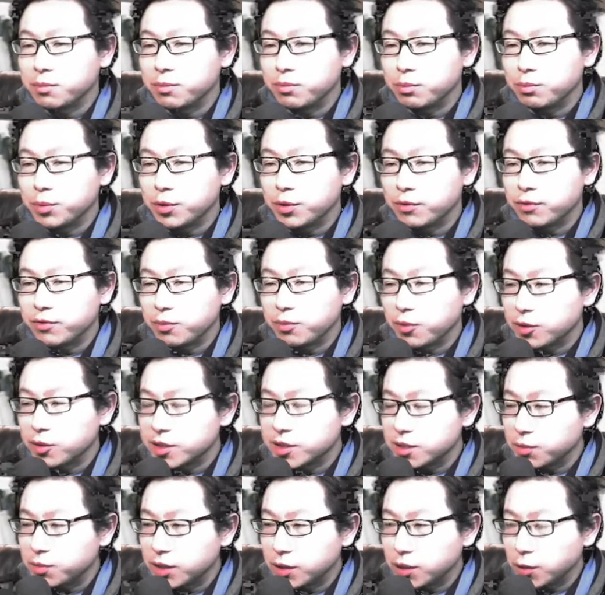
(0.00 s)
beautiful
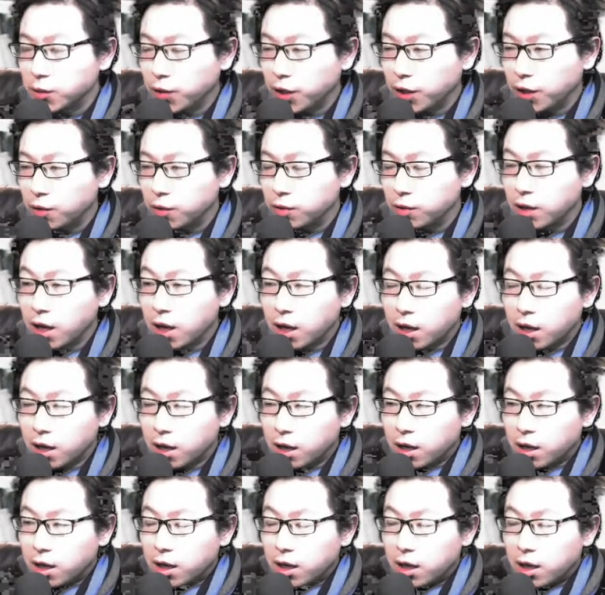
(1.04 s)
museum in Tokyo,
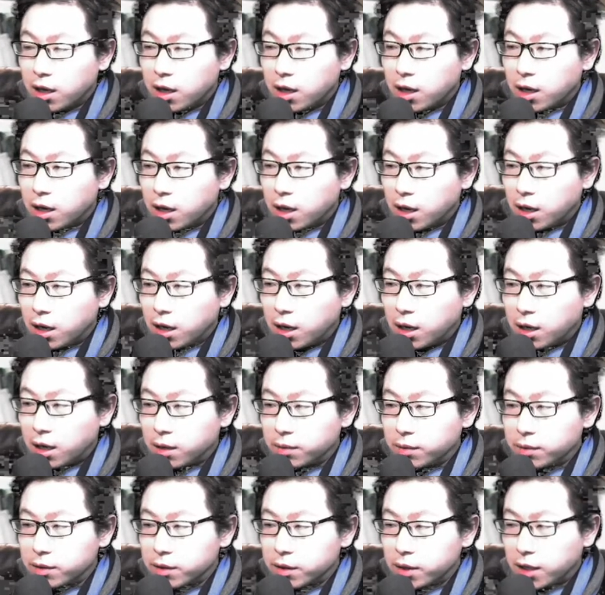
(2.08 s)

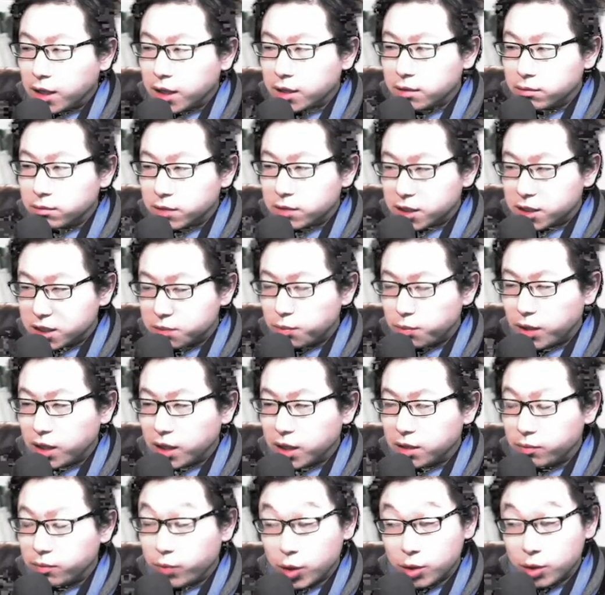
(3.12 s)
and they displayed
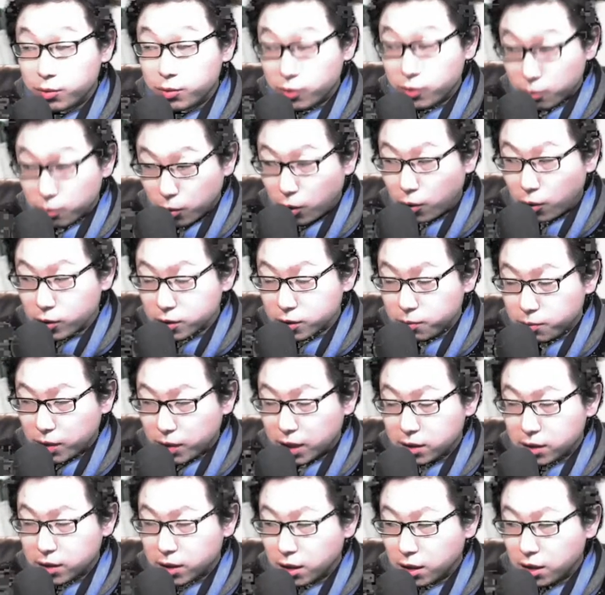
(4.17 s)
the beautiful Boros
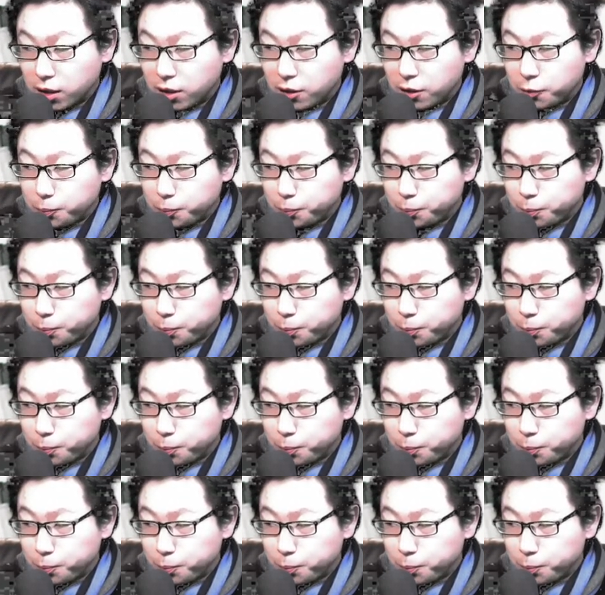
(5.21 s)
back then there.